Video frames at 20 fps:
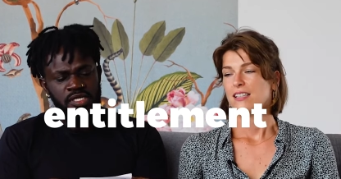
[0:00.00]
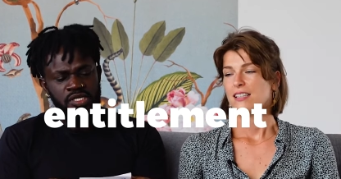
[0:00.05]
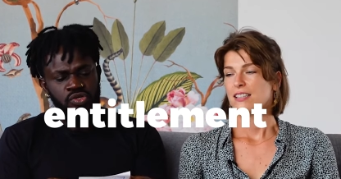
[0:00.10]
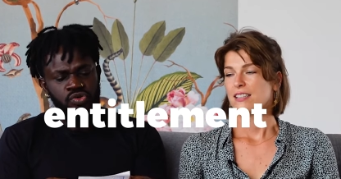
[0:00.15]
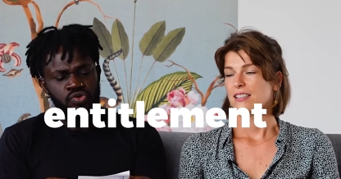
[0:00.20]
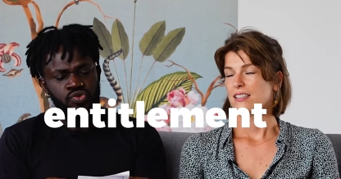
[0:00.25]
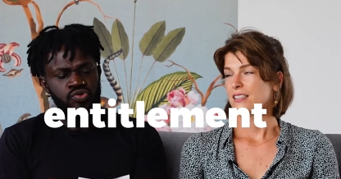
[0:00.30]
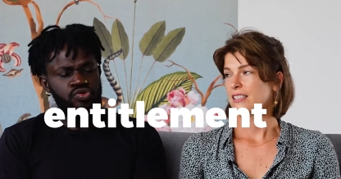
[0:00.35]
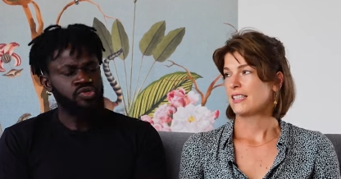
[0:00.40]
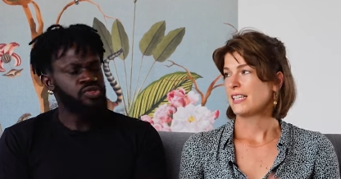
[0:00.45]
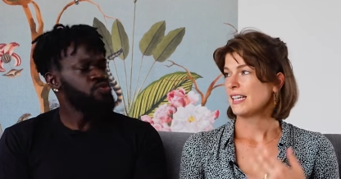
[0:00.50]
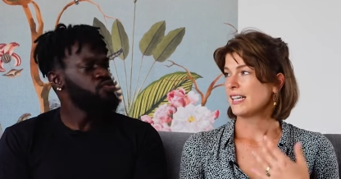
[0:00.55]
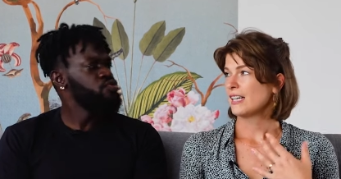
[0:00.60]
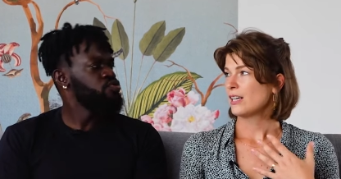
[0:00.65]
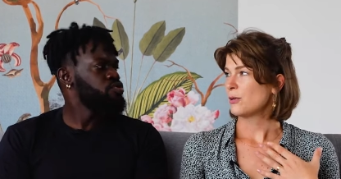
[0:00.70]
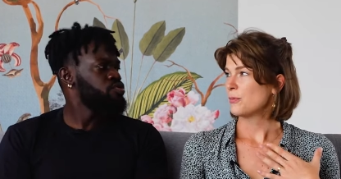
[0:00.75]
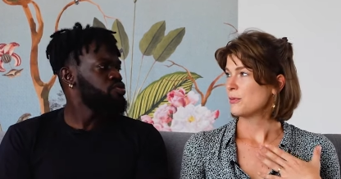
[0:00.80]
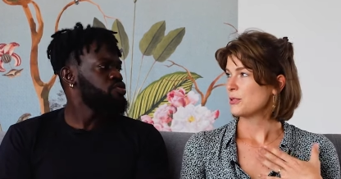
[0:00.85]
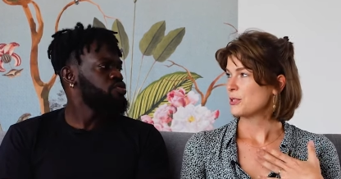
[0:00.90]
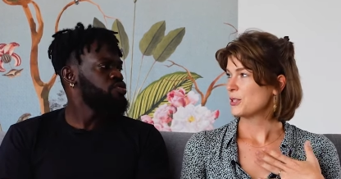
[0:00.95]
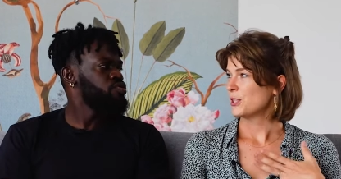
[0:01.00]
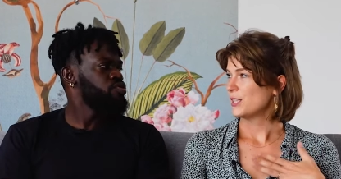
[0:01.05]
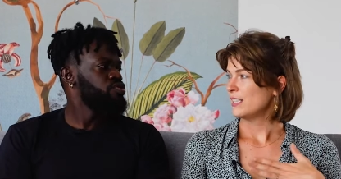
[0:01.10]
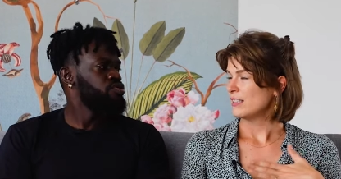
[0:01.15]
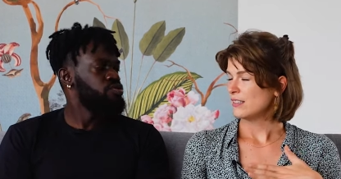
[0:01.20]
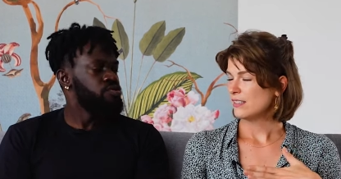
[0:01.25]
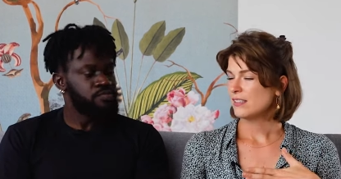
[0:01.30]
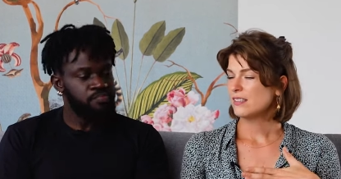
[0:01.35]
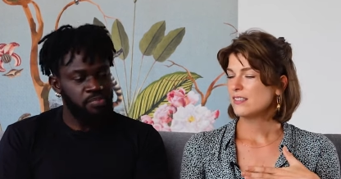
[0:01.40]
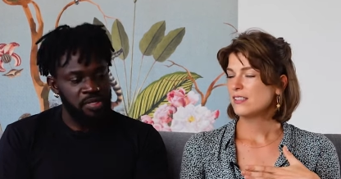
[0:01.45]
Speaker 1: Who's, Can who's, I comment on
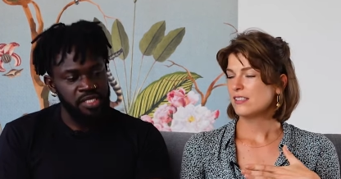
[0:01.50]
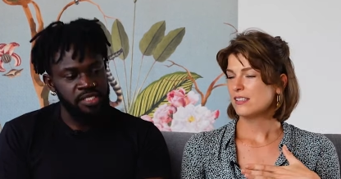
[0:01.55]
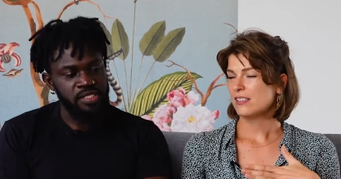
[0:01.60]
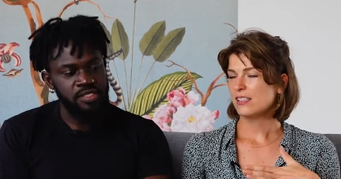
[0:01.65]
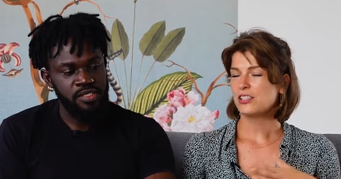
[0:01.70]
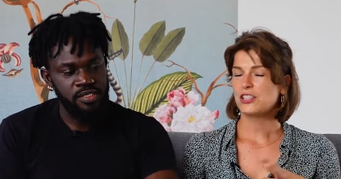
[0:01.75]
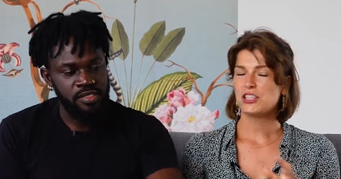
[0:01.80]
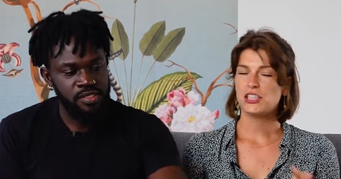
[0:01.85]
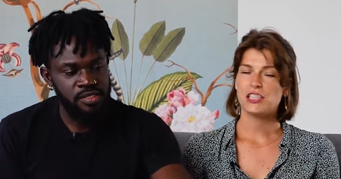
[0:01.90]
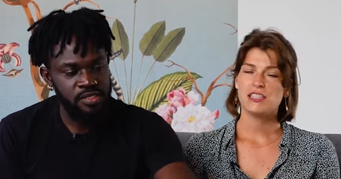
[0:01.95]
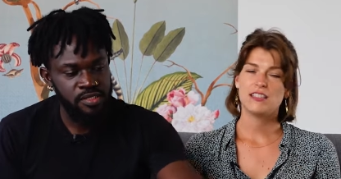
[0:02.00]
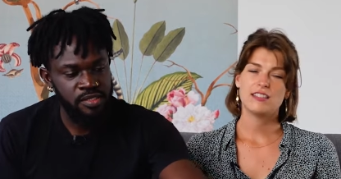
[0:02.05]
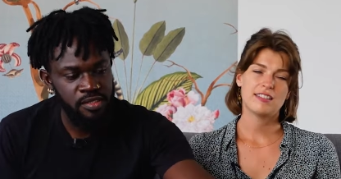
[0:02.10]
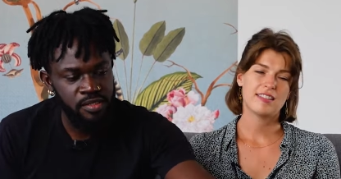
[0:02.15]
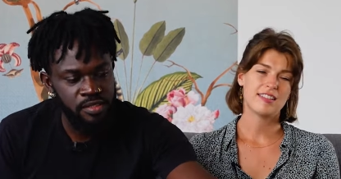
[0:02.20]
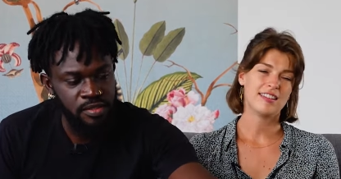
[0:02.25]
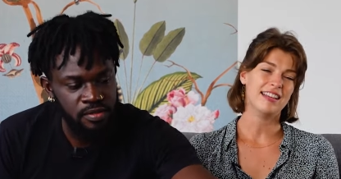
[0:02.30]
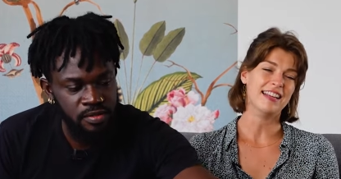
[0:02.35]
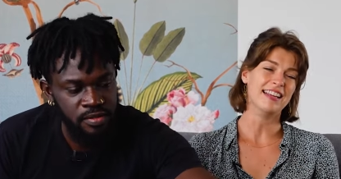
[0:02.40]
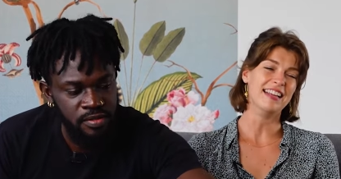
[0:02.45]
it? Please. The Dutchies.